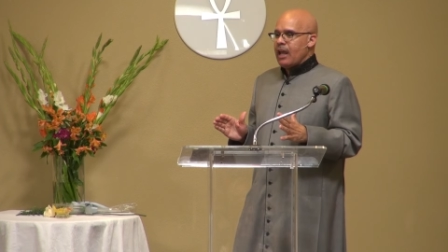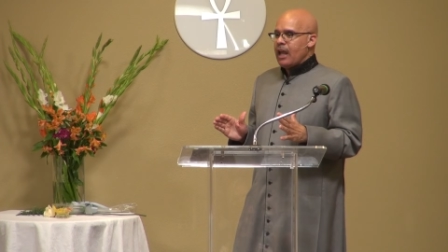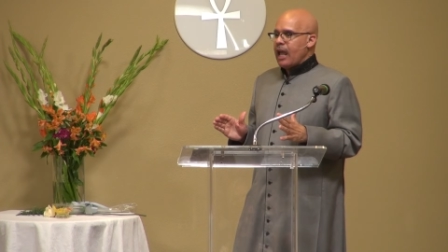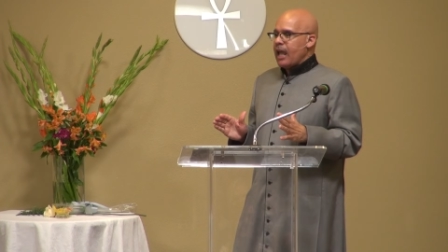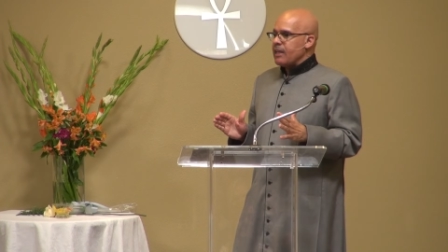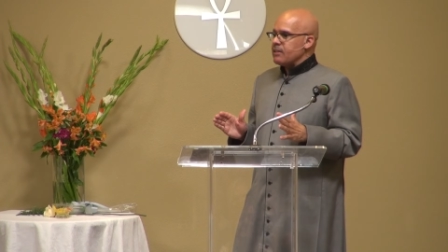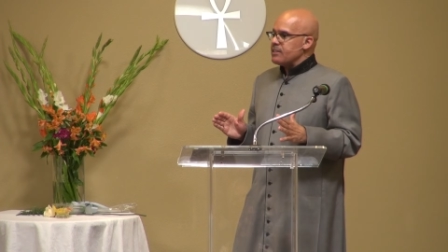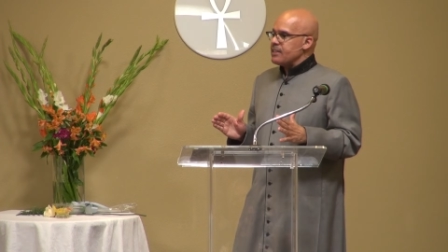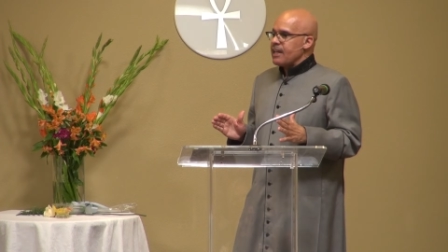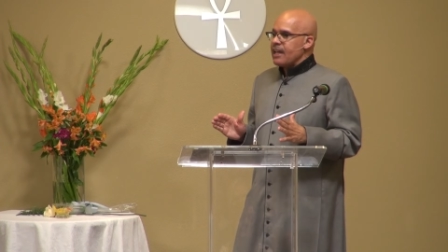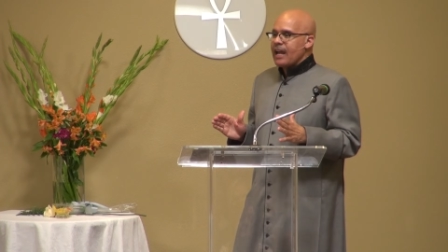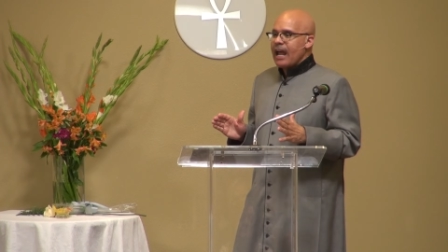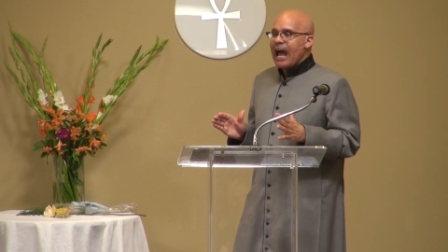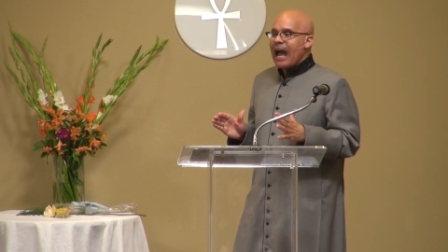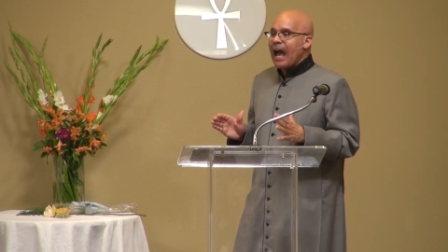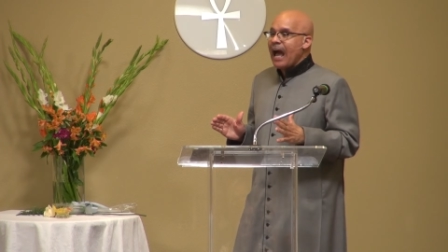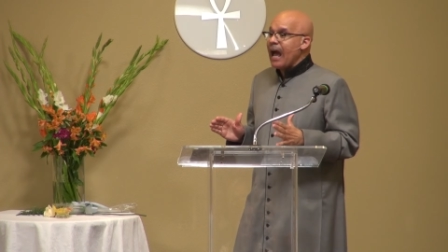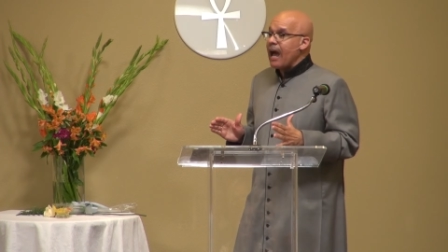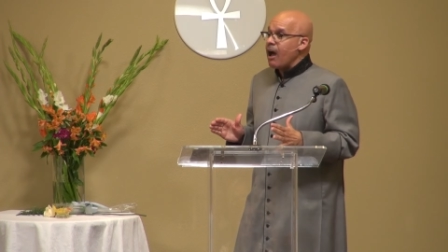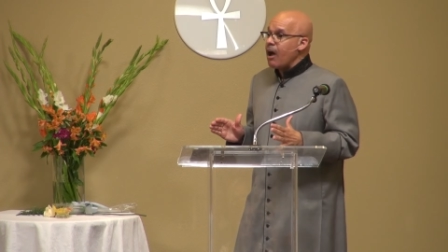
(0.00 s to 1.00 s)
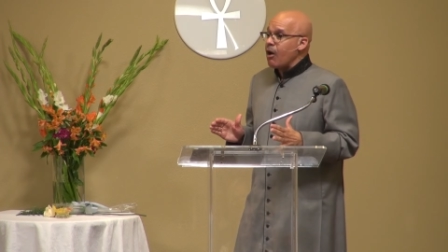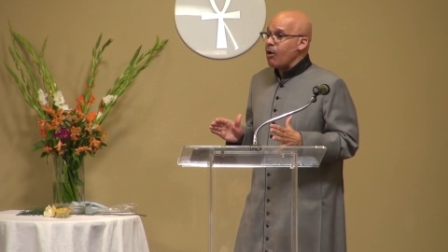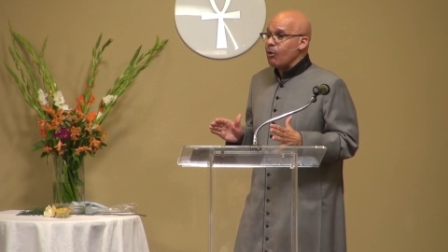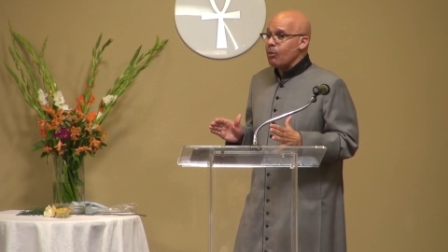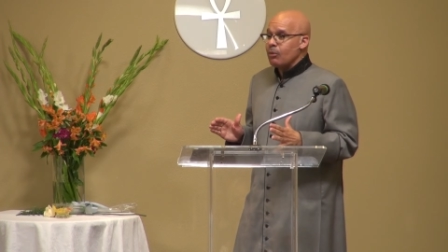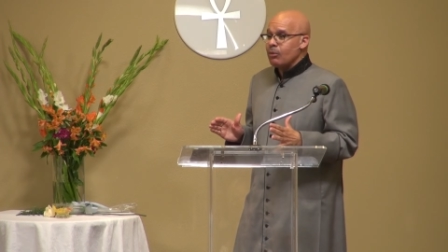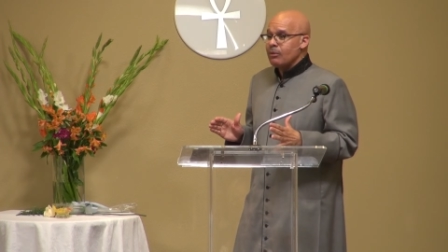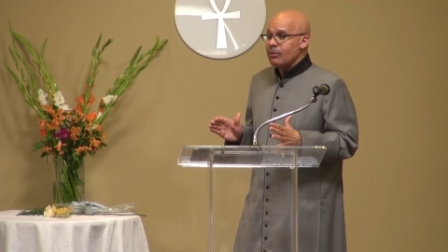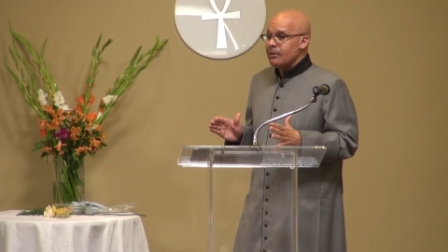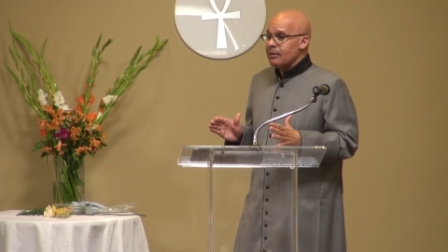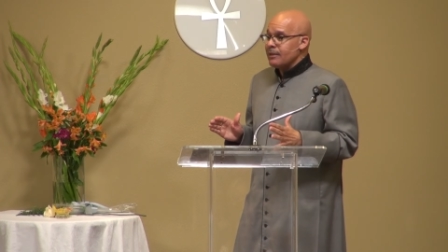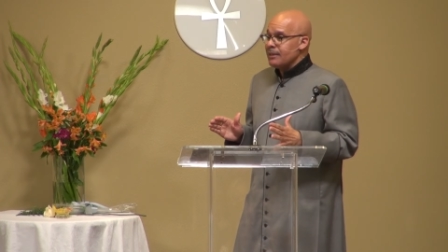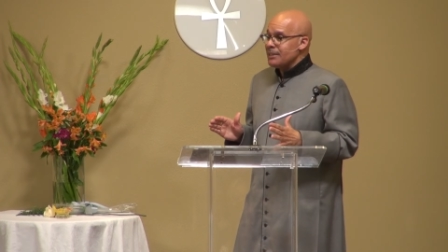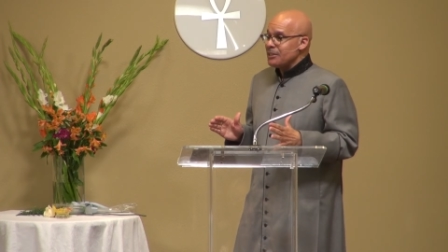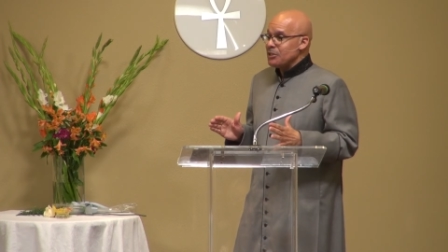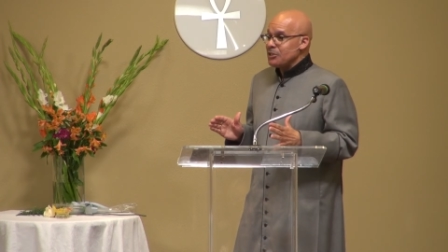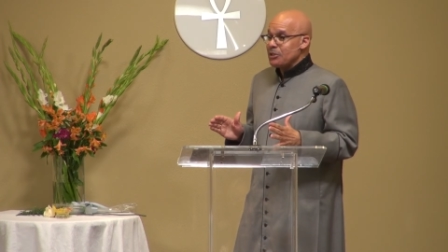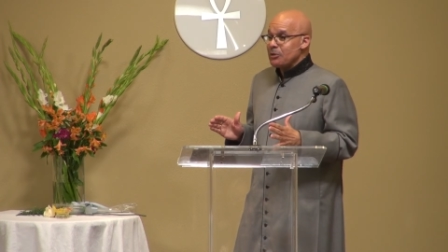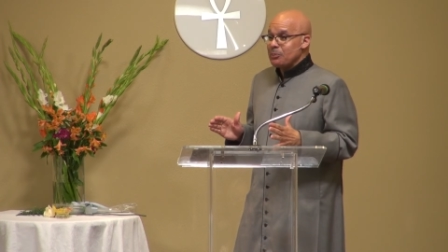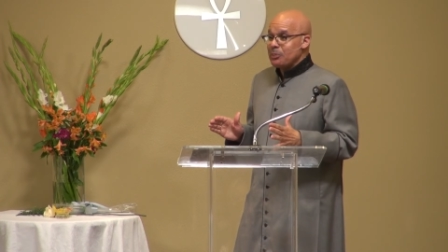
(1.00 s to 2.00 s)
and said, "How
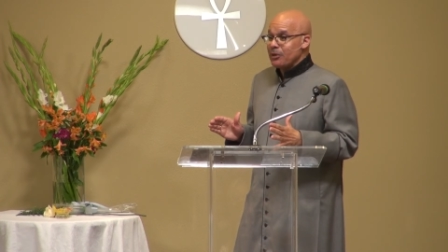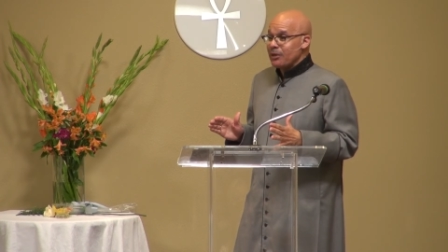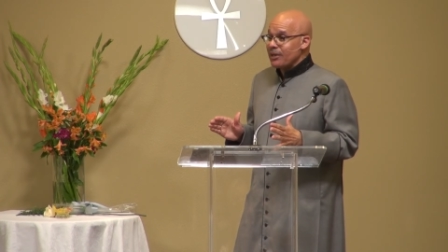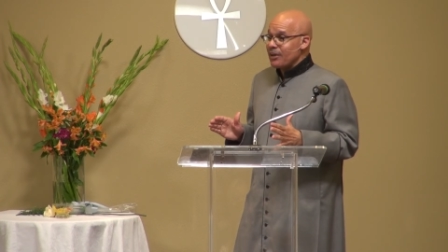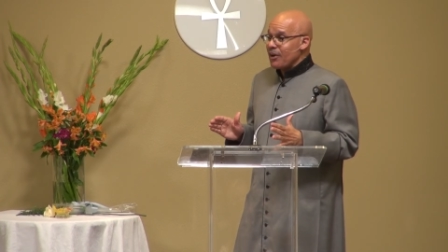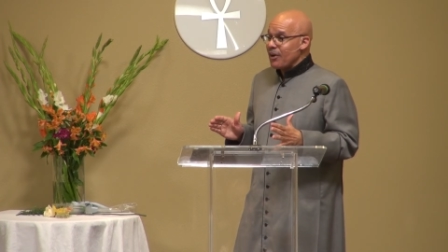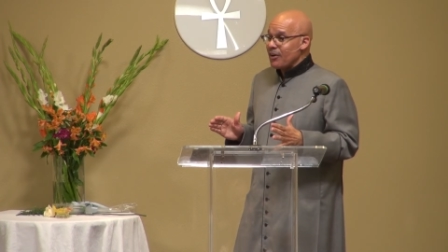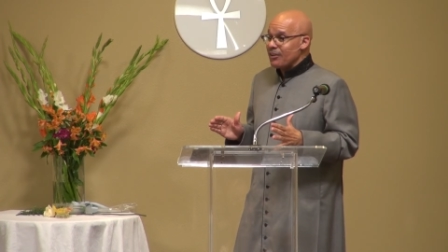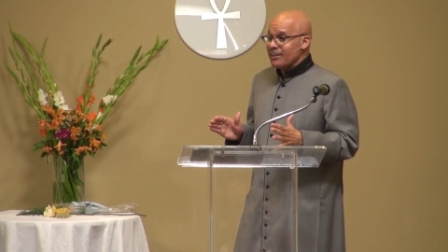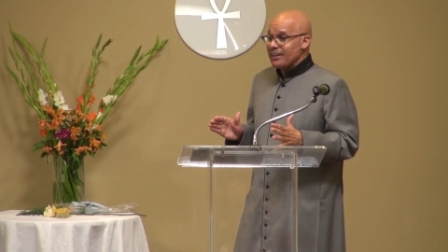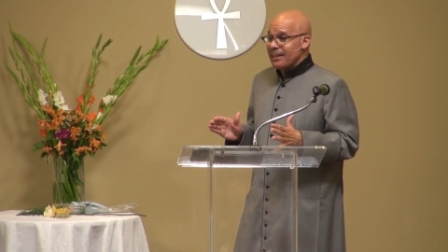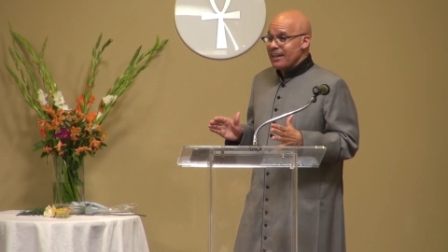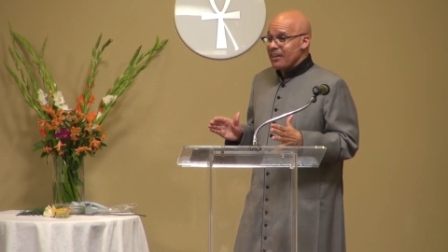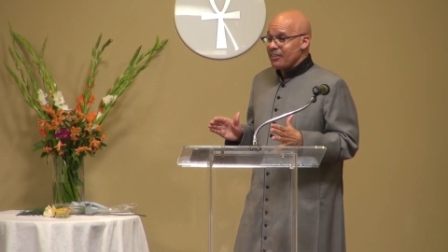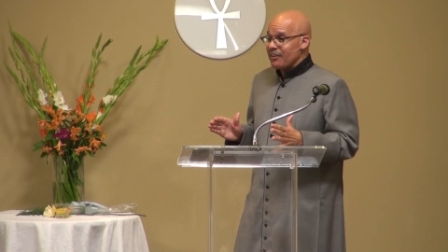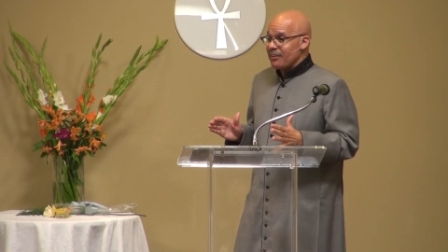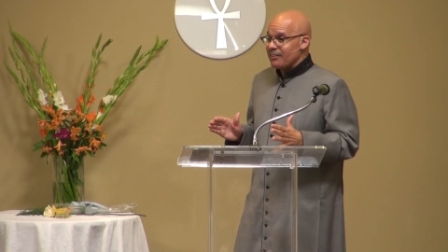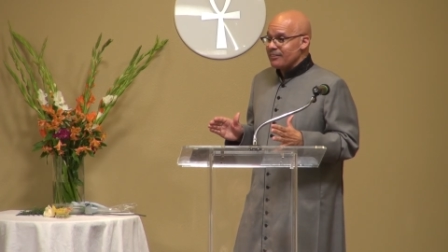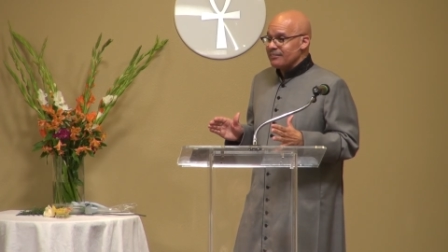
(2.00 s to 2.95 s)
do you put it all together?"